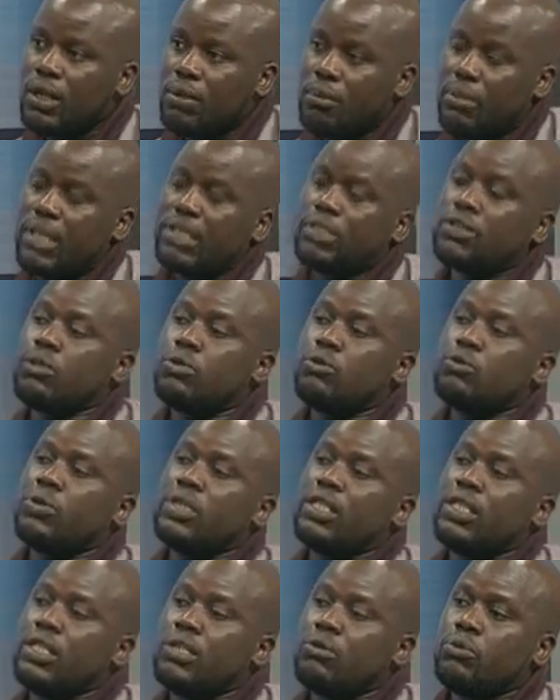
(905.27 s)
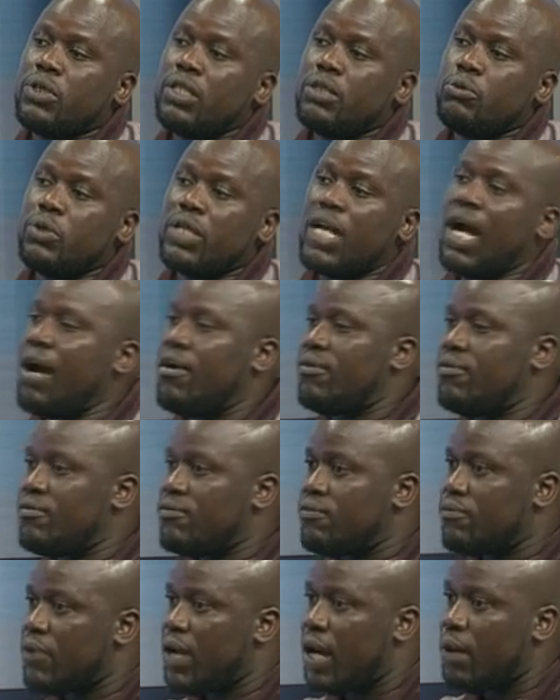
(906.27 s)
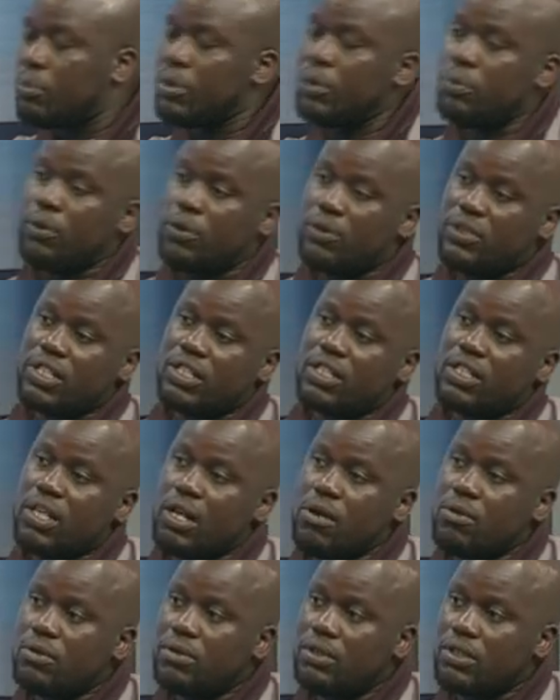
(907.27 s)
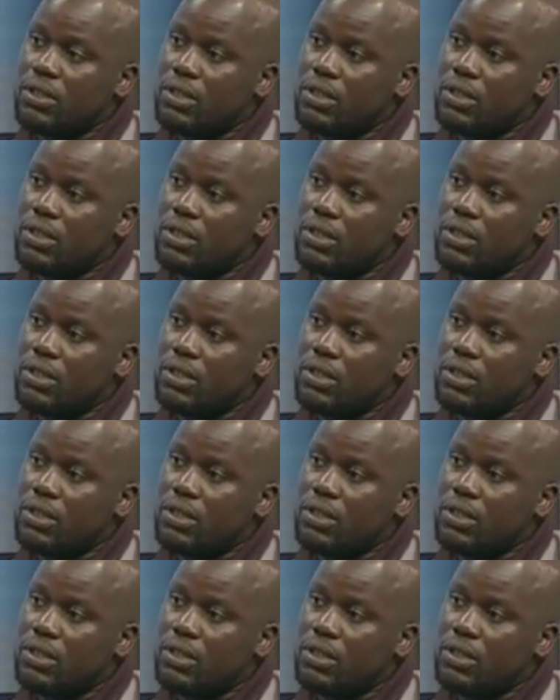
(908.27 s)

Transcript: But so we have people on the ground